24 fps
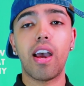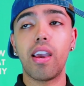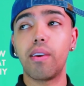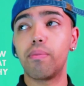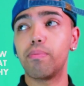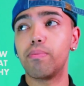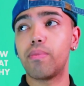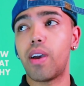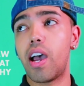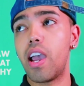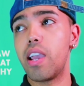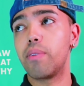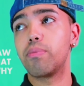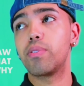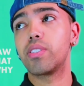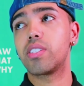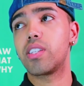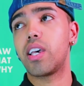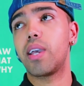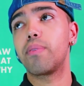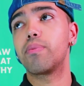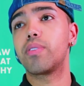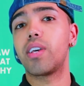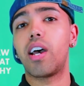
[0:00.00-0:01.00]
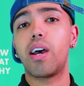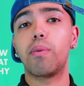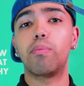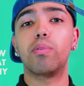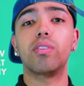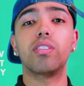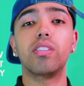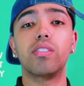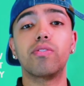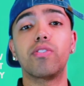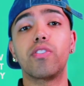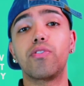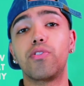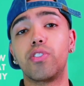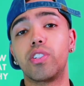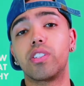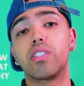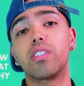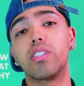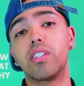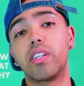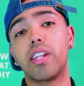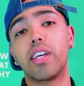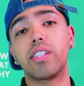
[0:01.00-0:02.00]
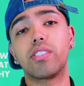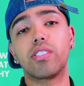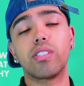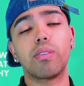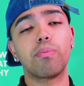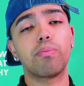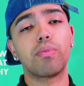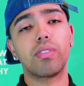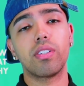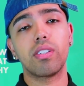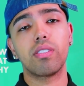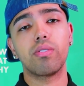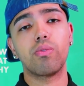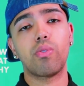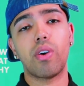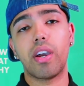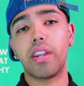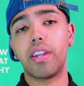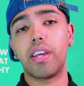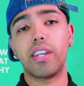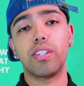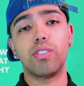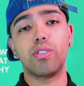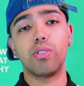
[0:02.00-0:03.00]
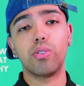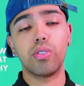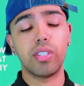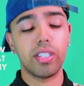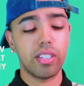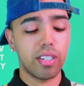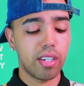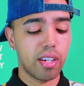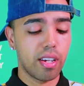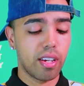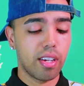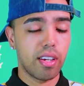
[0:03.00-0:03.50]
type that I believe if you're good at something, why not do it?